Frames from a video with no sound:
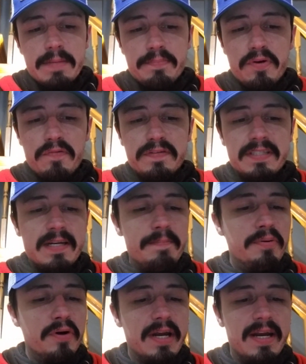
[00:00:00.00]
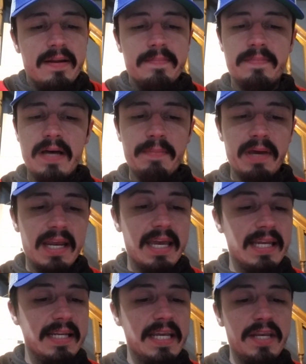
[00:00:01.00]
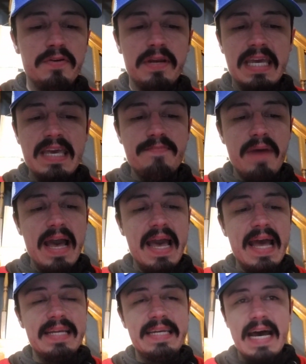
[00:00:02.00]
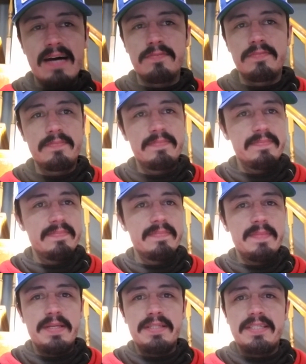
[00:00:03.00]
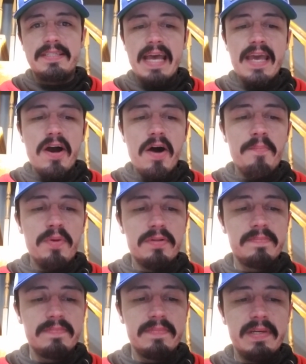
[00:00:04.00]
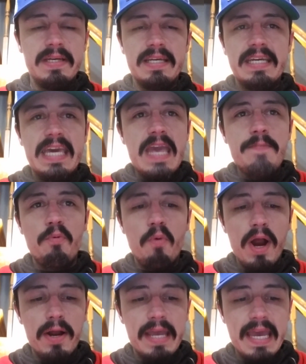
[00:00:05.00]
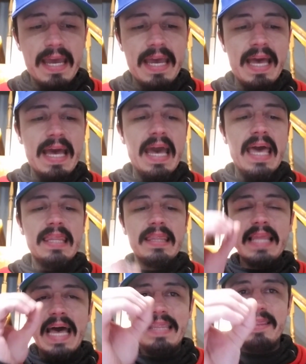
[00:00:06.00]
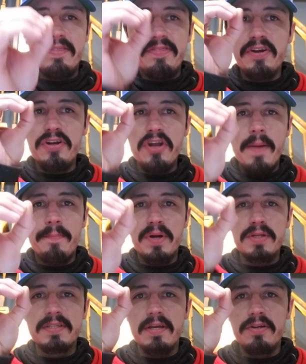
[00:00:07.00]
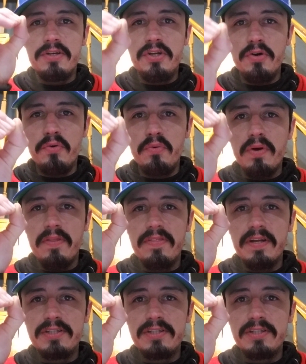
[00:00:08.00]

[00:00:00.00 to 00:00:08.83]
Proof is in the pudding. I'm going to continue to keep my head down, stay humble, keep working, and let the numbers do the